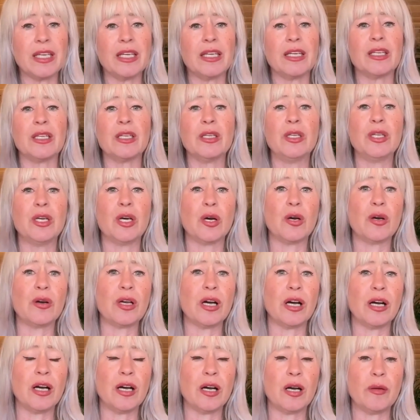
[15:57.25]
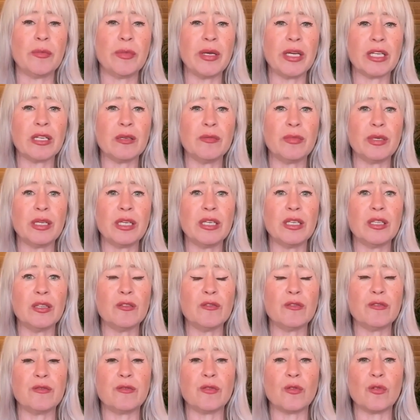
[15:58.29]
It can be in the
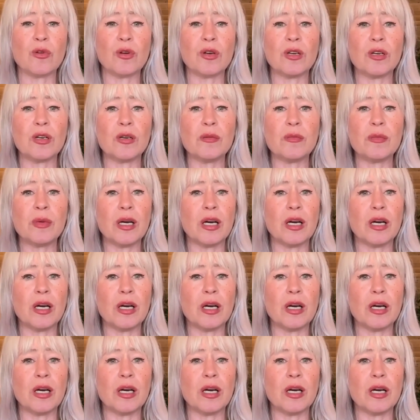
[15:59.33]
form